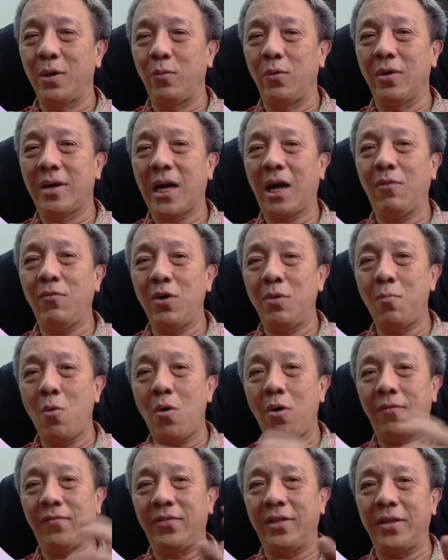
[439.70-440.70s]
We'll cover
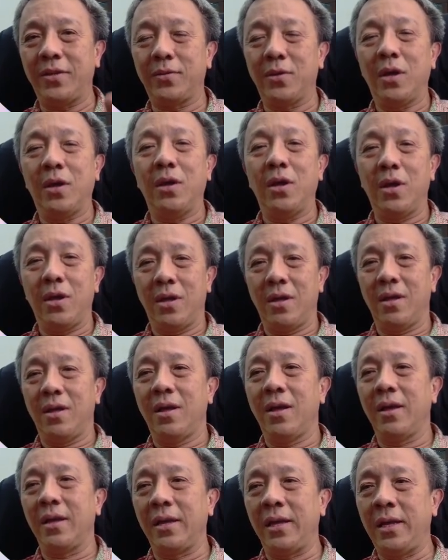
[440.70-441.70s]
more of this
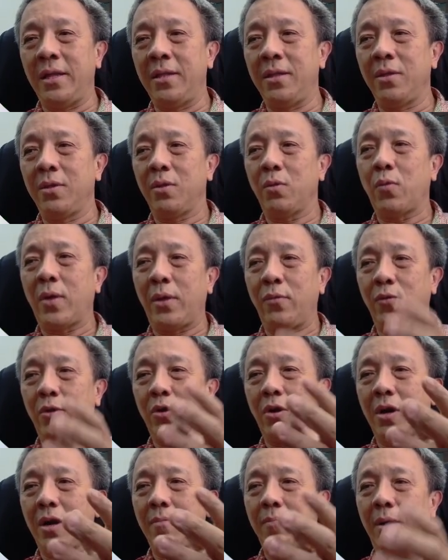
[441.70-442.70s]
when we
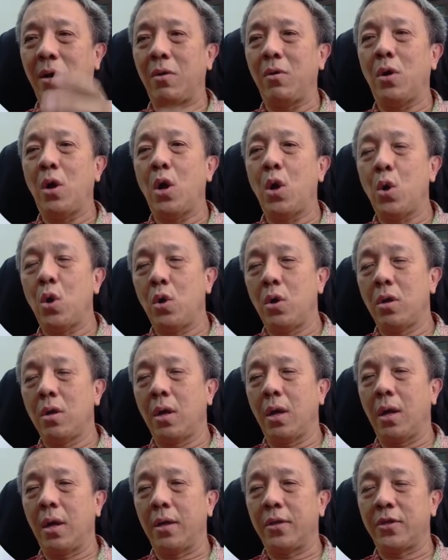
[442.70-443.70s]
talk about
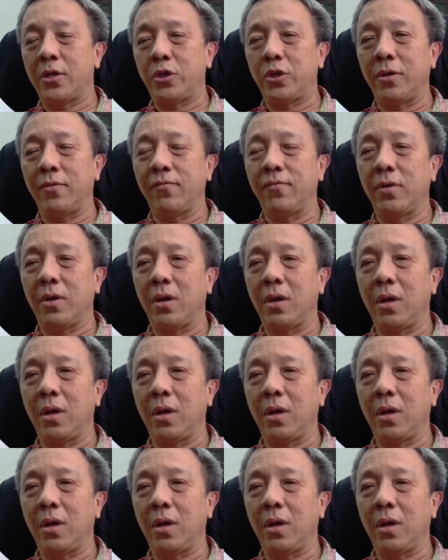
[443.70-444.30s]
searching